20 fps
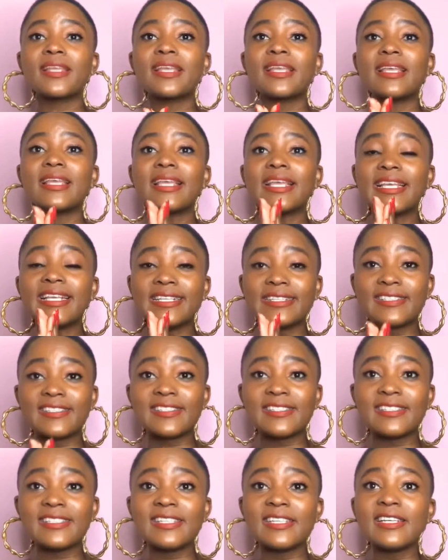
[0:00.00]
is
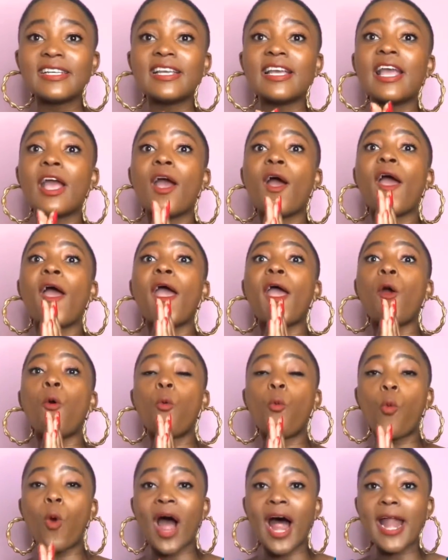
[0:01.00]
a
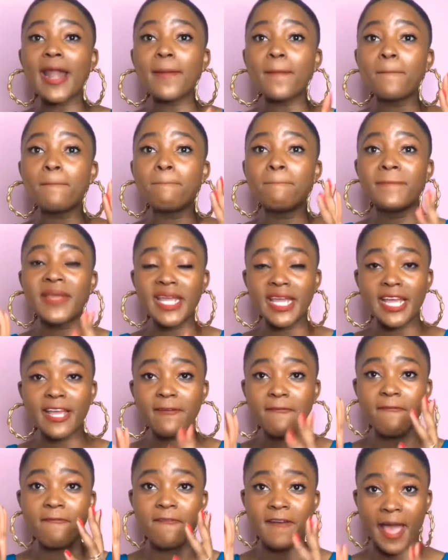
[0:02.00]
one big
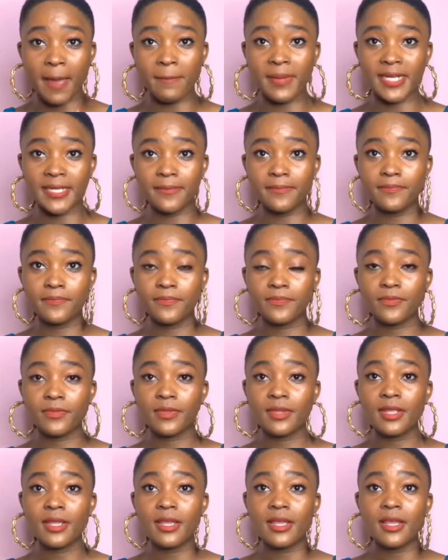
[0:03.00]
family,
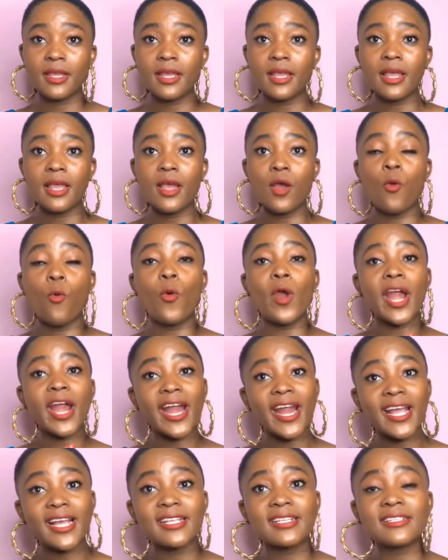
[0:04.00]

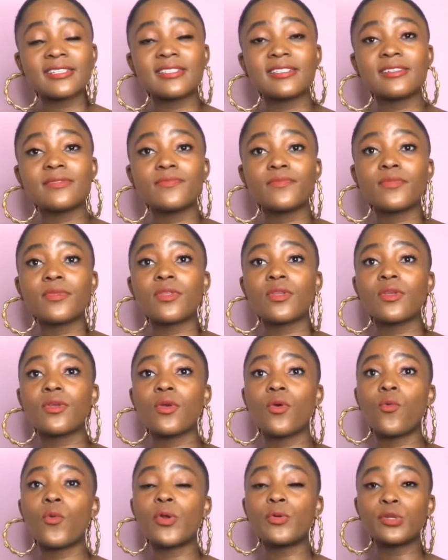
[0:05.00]
whereas
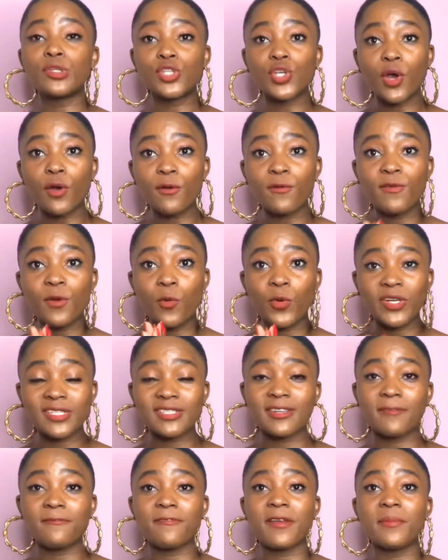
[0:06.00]
when we talk of a Western
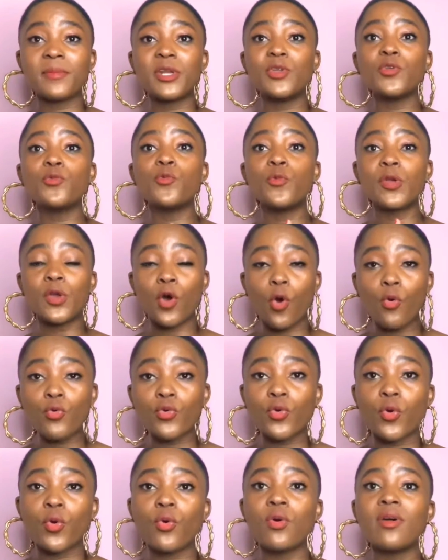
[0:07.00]
family, we all
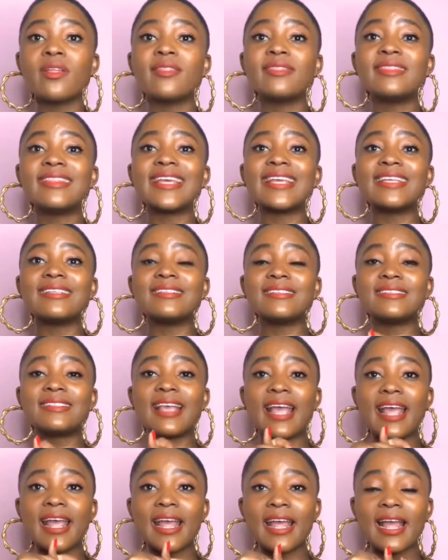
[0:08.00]
know
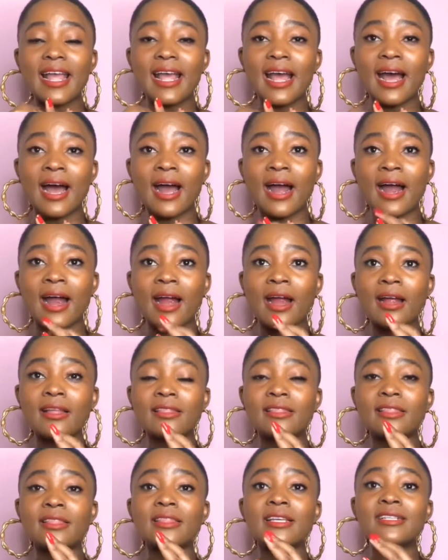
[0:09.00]

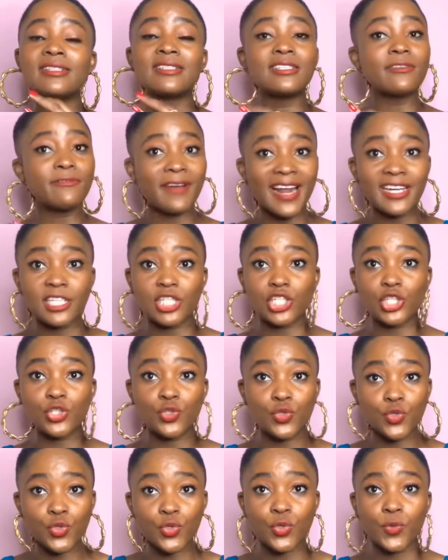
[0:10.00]
it's divided into
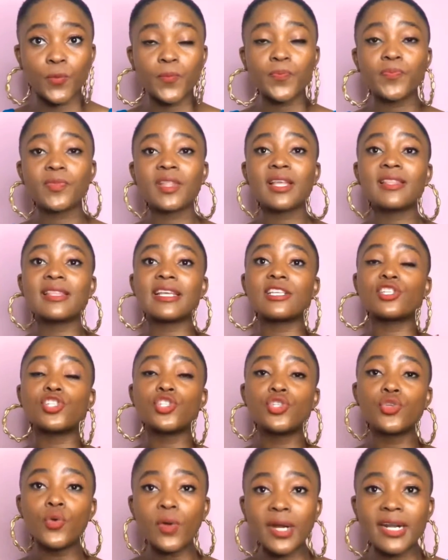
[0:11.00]
2. There is
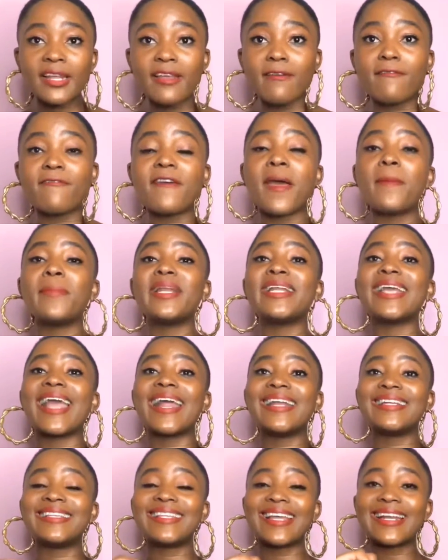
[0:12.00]
nuclear family
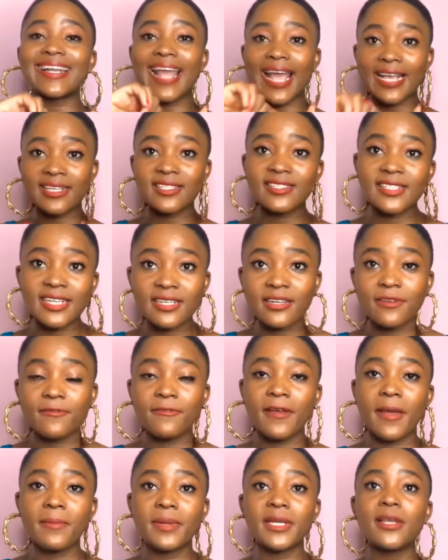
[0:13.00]
and then extended
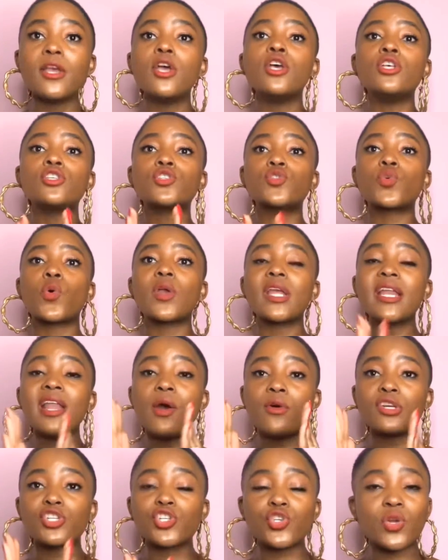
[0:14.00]
family. So in our
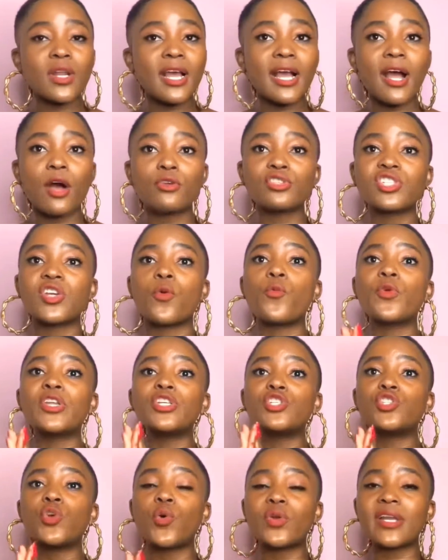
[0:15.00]
Shona culture, we
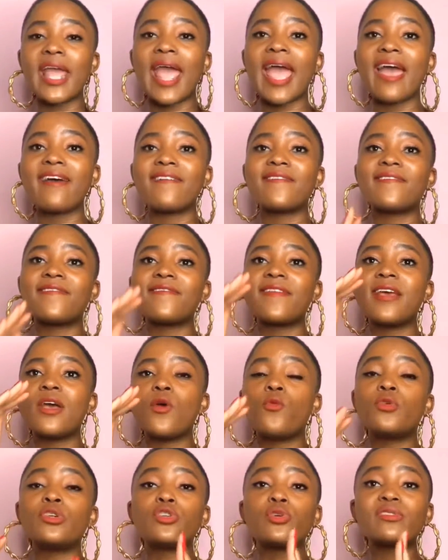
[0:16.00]
don't
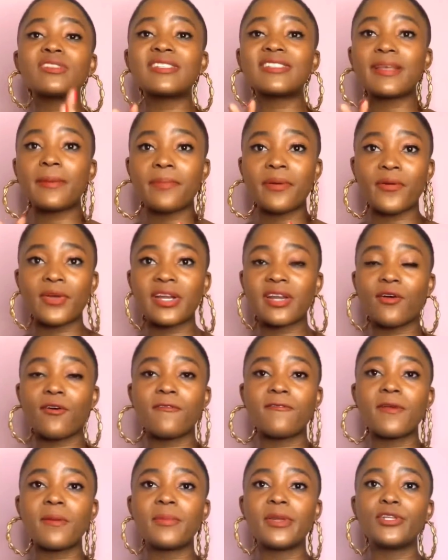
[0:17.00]
separate our
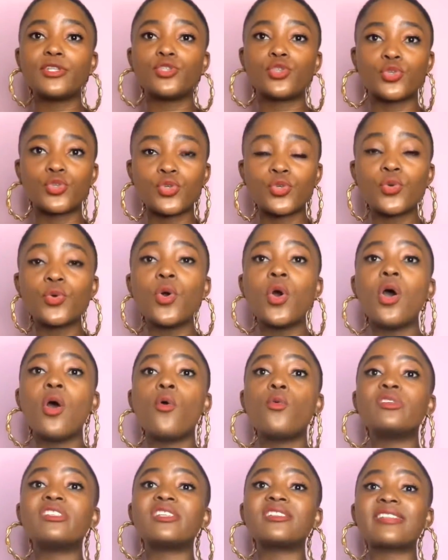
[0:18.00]
family into 2. We
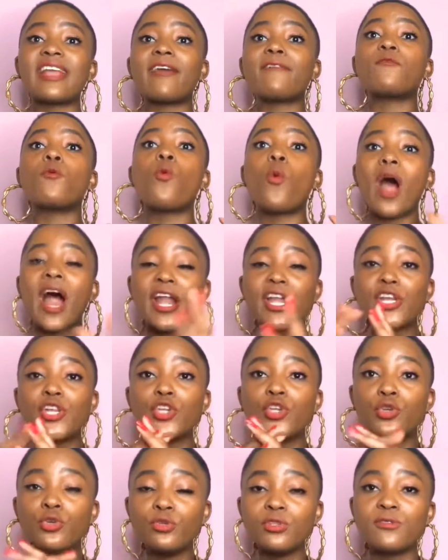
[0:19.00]
just have one
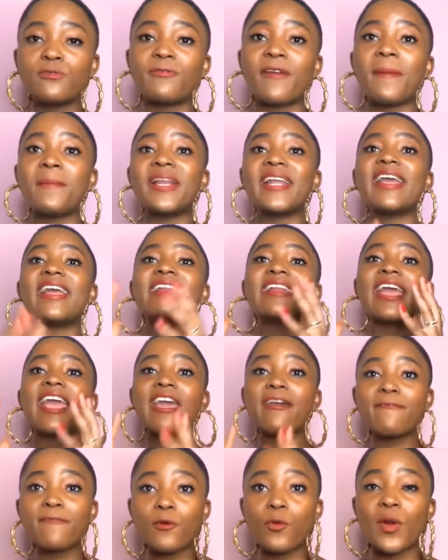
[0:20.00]
huge family and
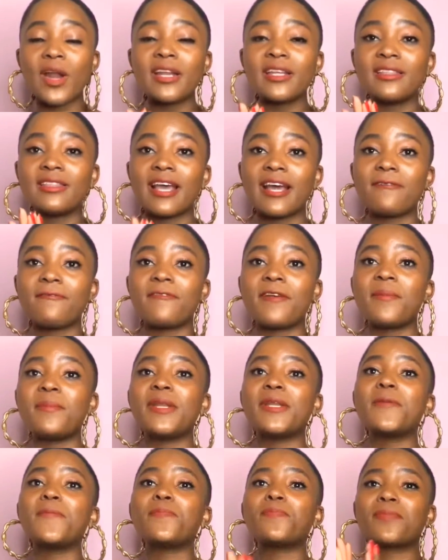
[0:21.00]
everyone in that family
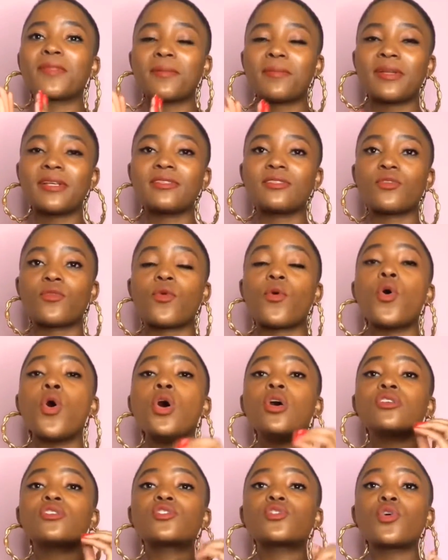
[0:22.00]
plays a role.
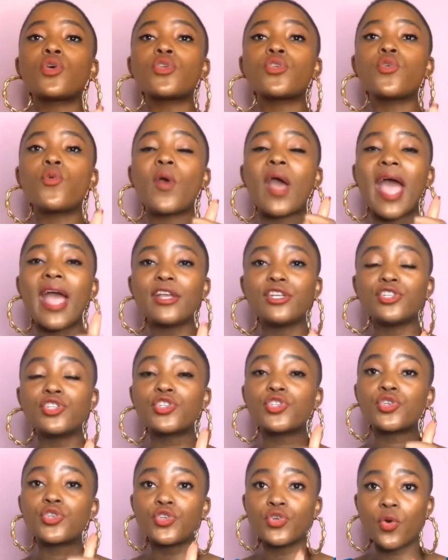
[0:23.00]
So you
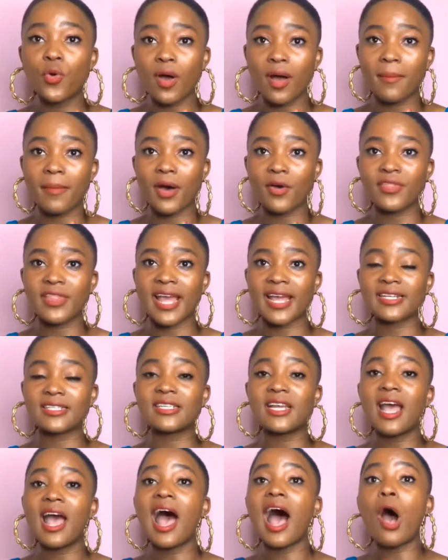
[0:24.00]
should know about that.
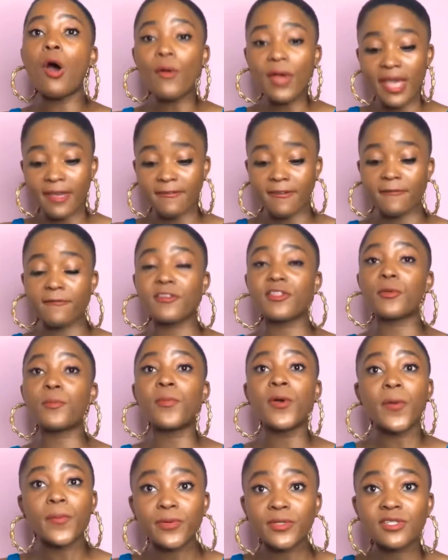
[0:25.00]
However, for the
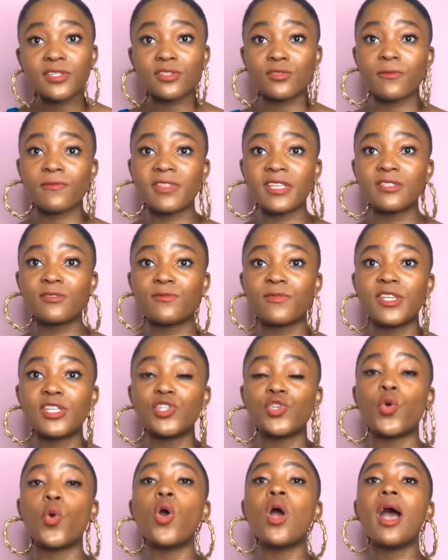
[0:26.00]
purposes of this
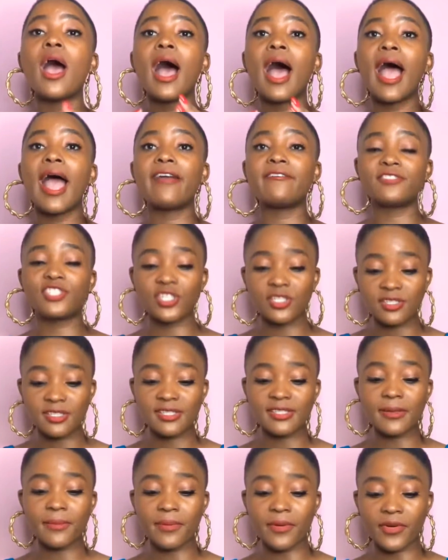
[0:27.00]
video, I've just
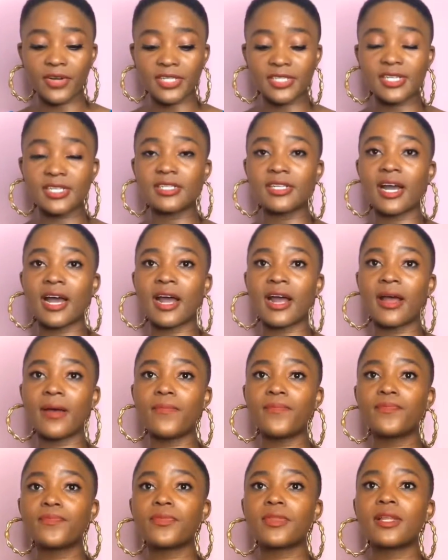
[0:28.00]
separated
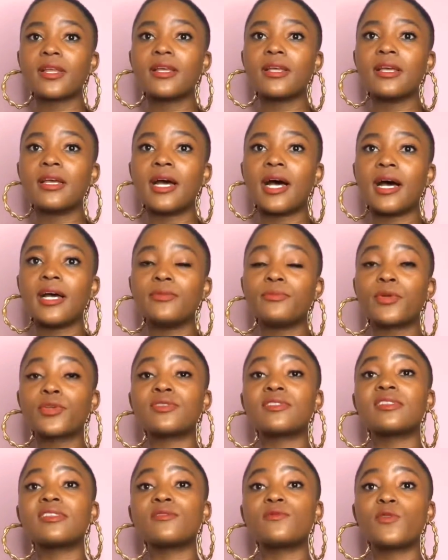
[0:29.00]
because
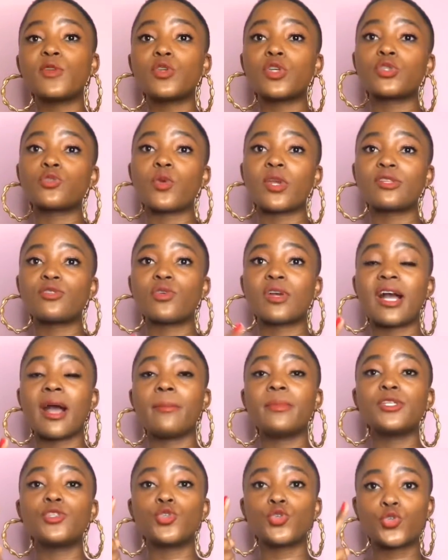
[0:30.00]
this video is going to come
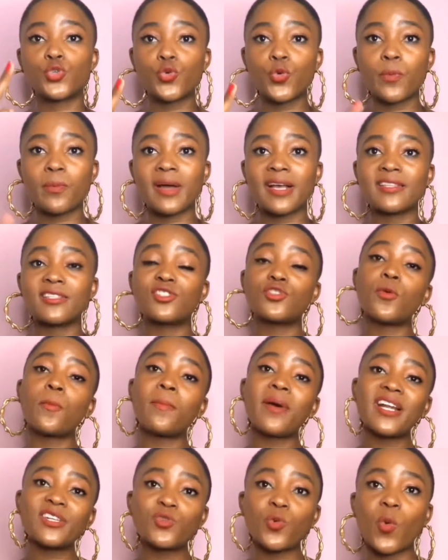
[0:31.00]
into 2 parts. So
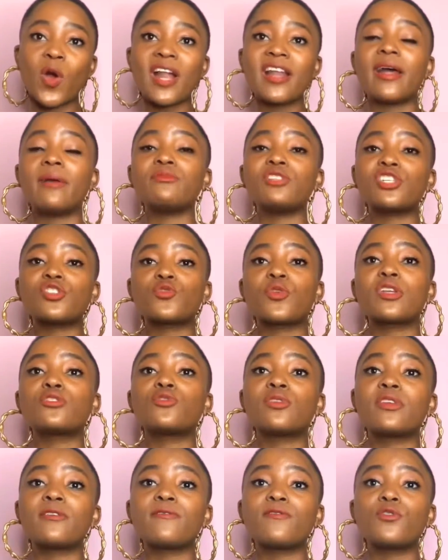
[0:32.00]
part 1, I'm just going to
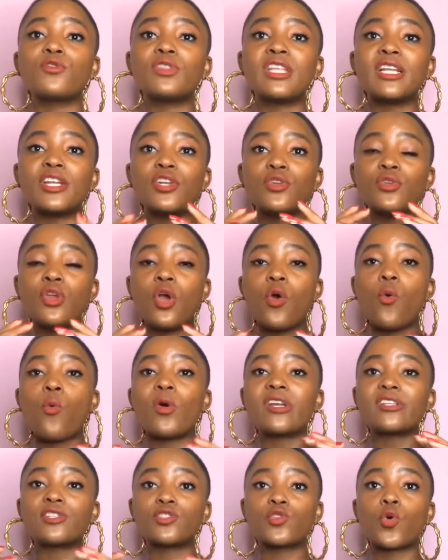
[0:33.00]
give you what
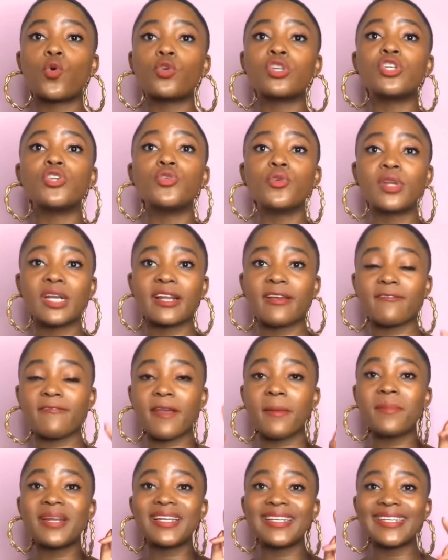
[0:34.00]
is called nuclear
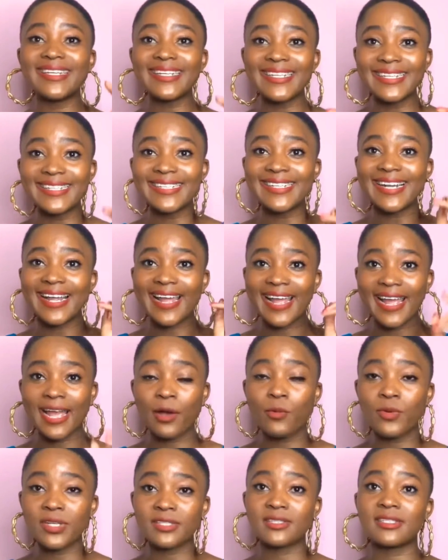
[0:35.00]
family in a
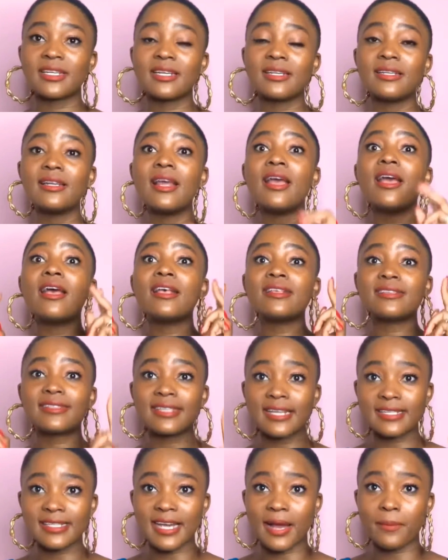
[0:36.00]
Western
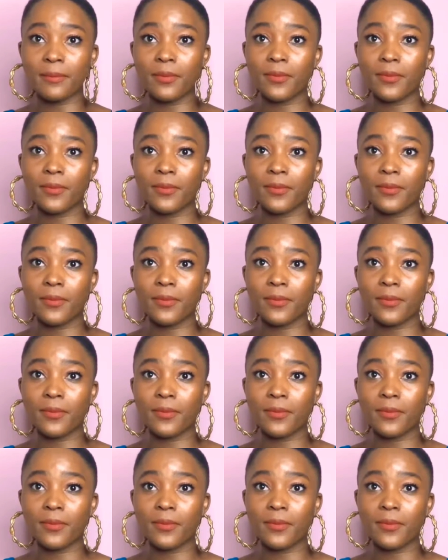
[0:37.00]
setup,